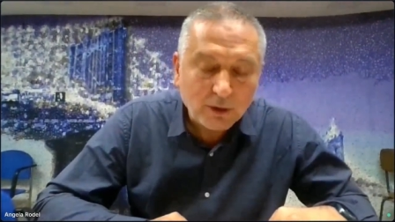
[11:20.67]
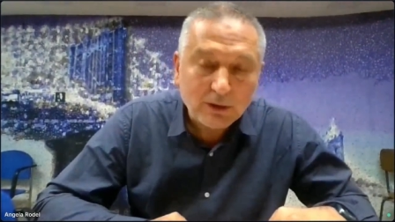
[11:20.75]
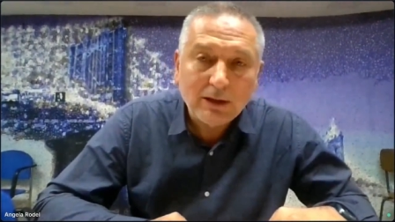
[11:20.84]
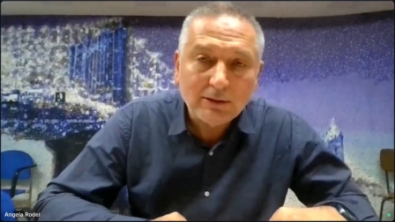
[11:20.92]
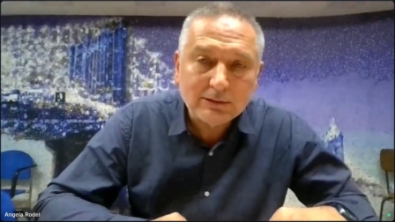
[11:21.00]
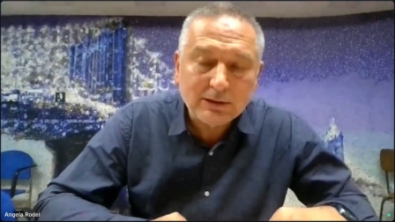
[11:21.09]

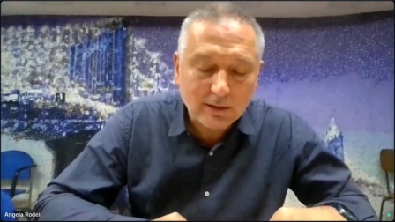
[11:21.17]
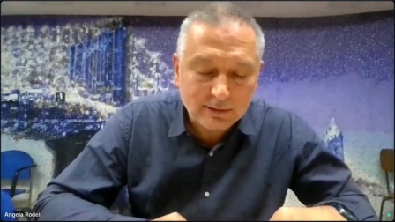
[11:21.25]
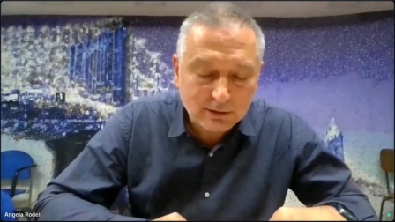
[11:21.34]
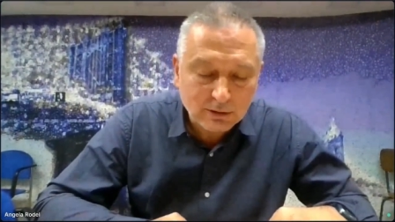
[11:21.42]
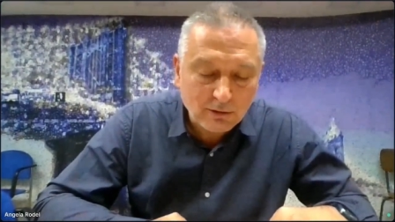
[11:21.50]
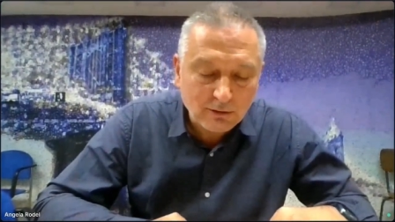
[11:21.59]
What else
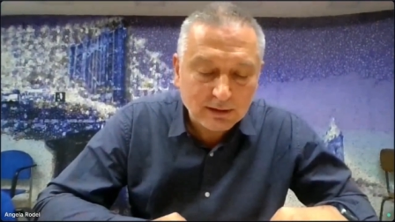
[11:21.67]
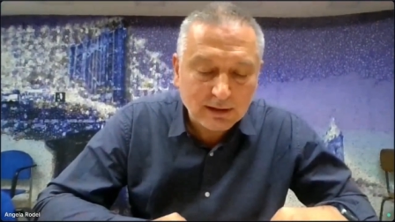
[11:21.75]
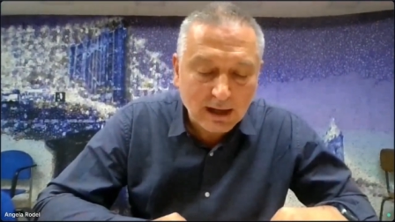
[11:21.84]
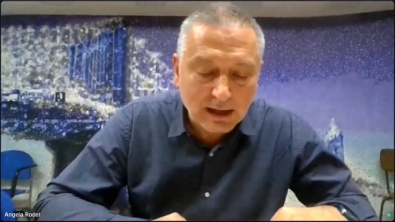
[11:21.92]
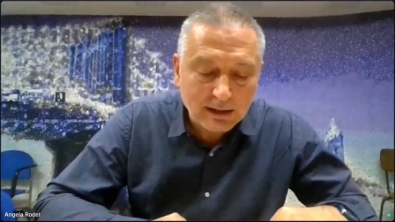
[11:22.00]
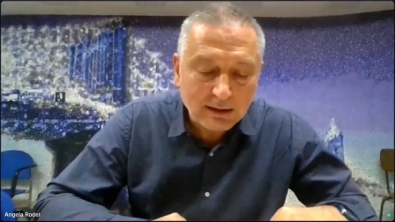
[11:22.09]
can
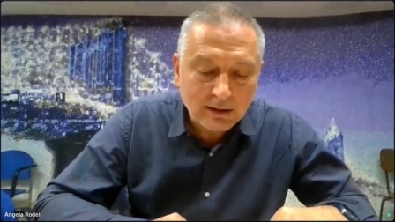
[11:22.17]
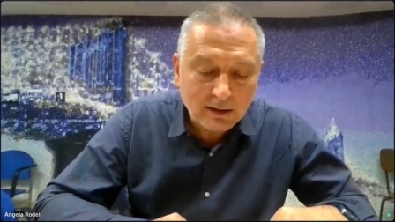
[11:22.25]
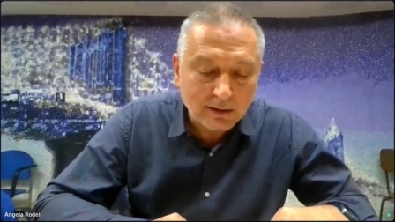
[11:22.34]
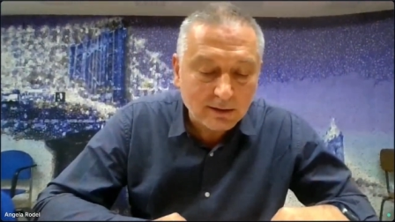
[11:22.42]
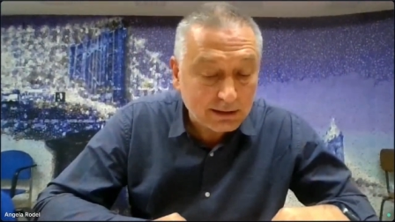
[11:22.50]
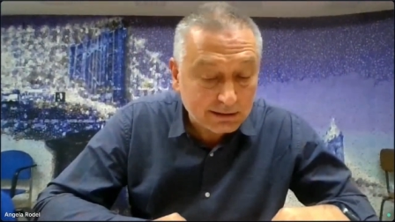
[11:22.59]

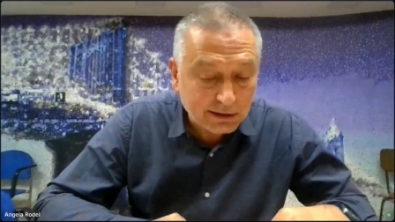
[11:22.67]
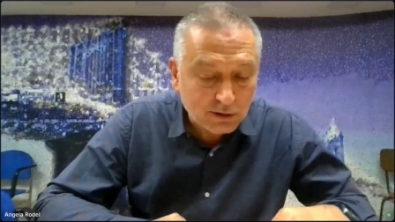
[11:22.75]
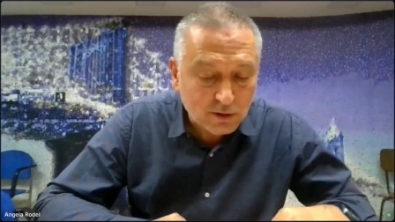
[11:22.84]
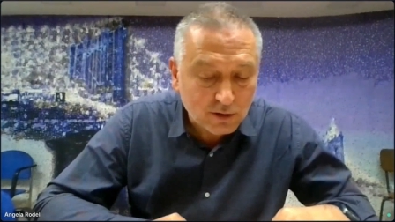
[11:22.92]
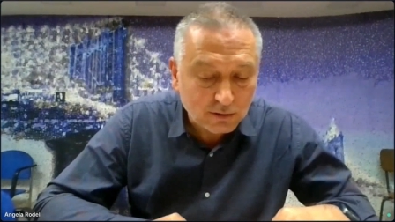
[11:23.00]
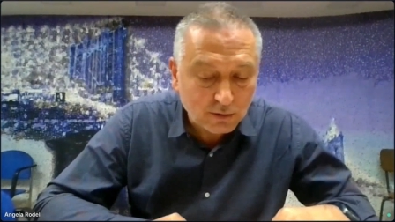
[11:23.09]
storytelling and
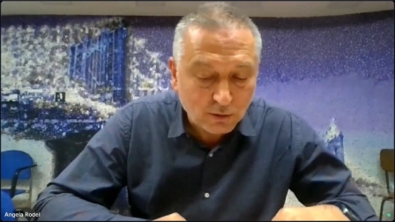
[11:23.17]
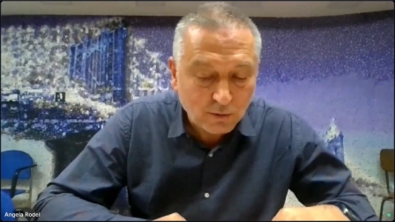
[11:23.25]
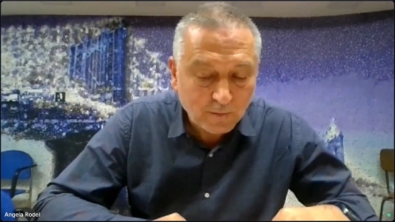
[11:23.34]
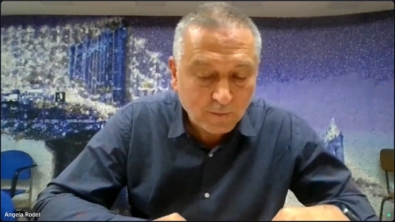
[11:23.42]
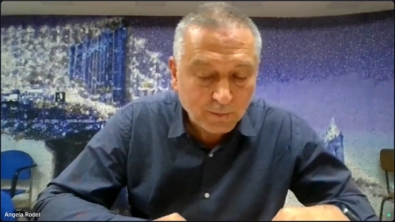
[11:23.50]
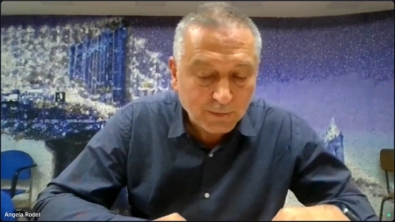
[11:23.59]
literature
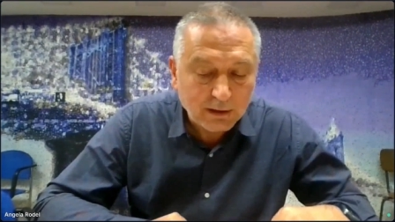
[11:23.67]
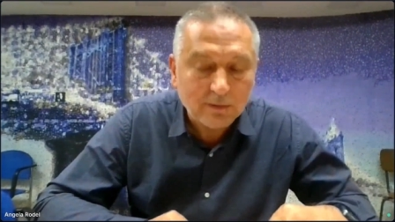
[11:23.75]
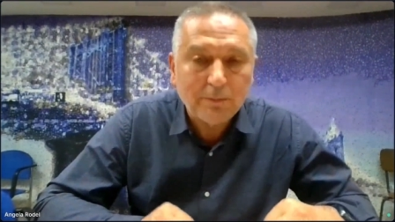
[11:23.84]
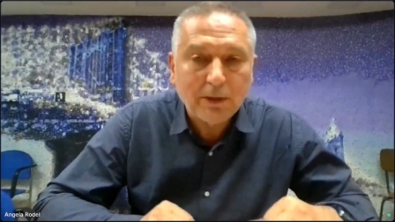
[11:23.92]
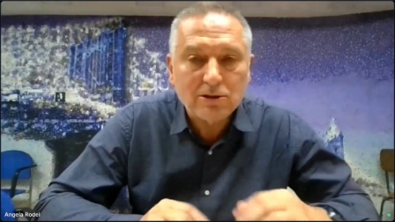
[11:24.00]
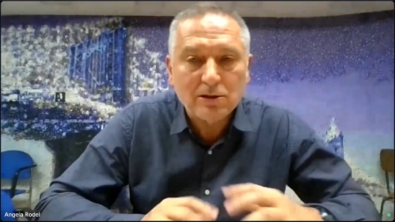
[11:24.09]
do,
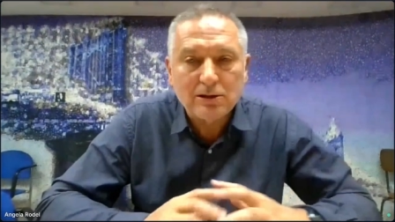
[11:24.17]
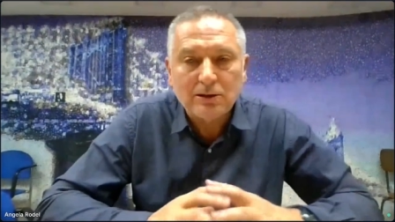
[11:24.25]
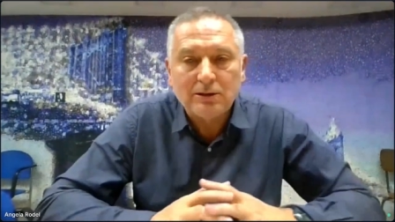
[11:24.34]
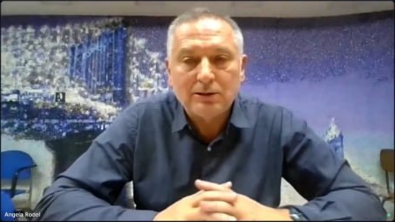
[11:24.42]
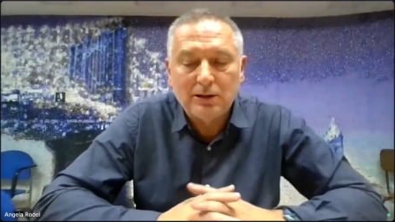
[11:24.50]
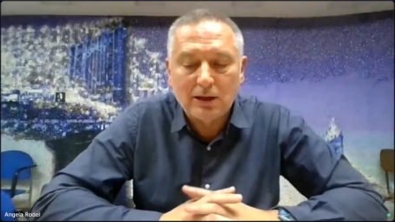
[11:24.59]

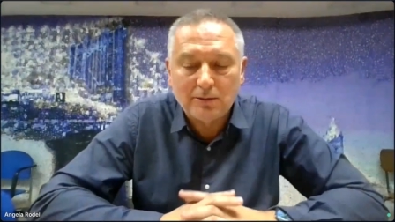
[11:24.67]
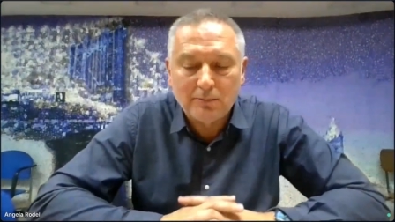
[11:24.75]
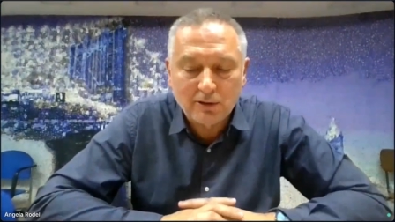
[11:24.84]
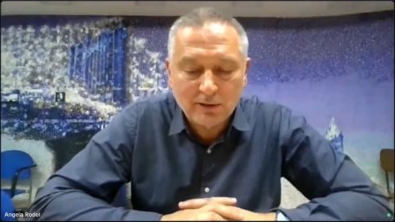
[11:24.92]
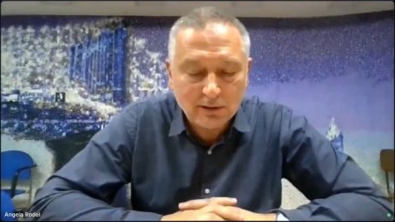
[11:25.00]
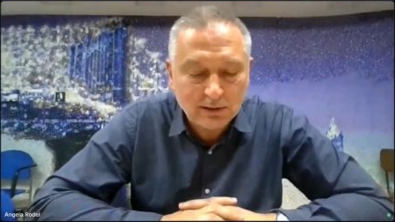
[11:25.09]
especially in
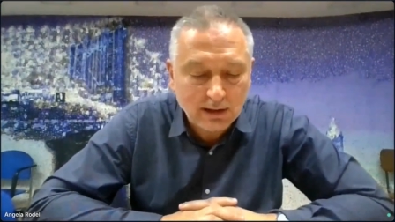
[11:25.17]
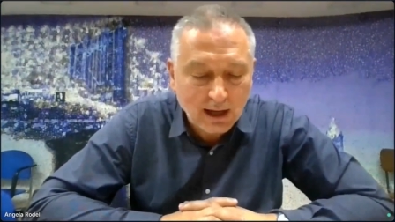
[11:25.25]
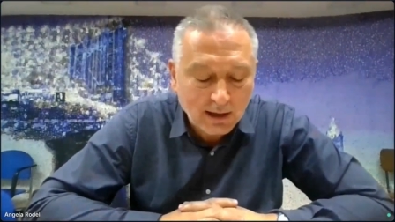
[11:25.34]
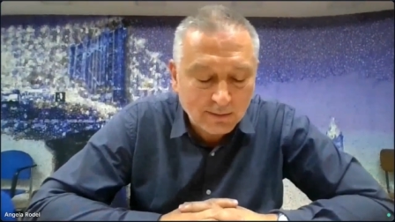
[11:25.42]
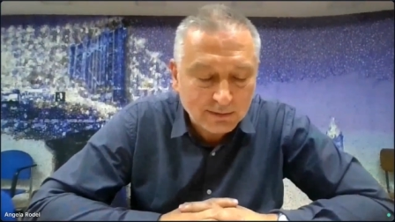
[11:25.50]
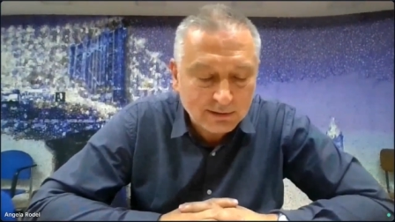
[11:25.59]

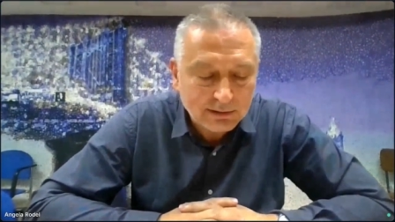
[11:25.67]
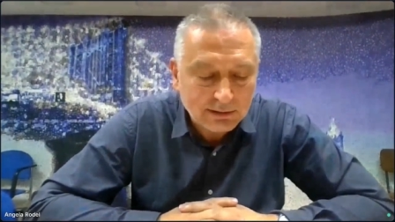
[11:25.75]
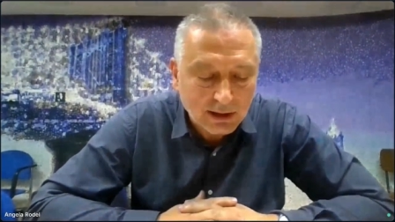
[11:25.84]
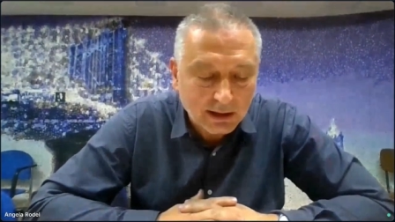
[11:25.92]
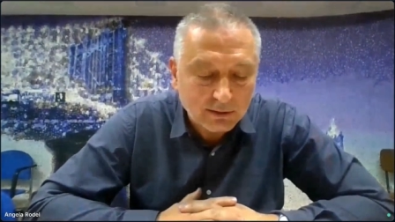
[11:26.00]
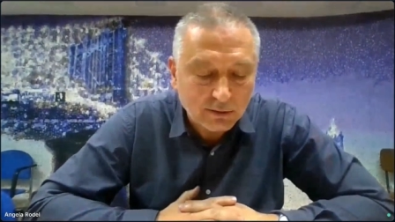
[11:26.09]
turbulent
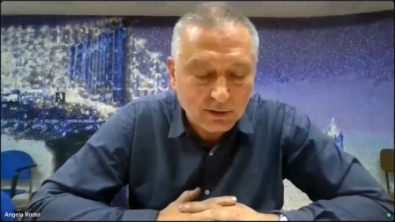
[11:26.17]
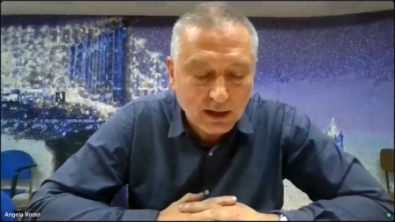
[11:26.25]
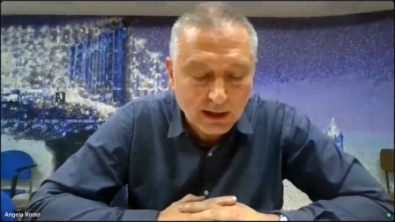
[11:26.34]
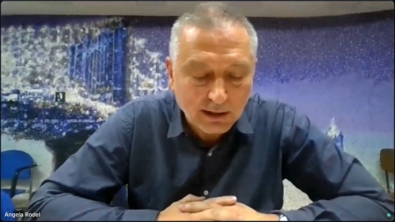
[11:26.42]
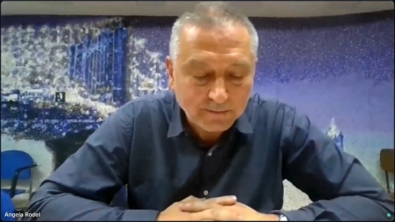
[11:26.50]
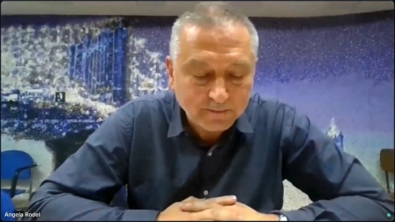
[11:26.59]
times like
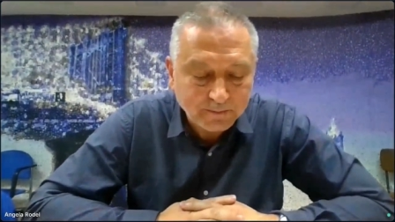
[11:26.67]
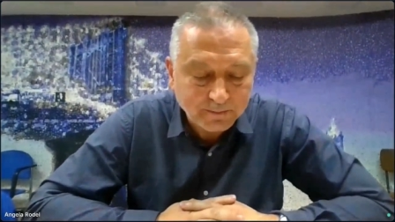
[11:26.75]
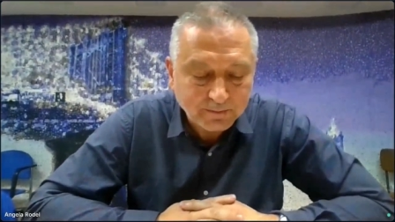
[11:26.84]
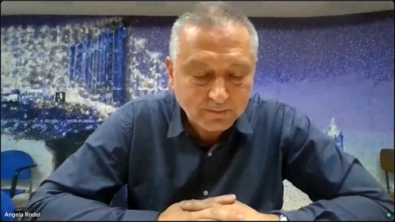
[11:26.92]
today?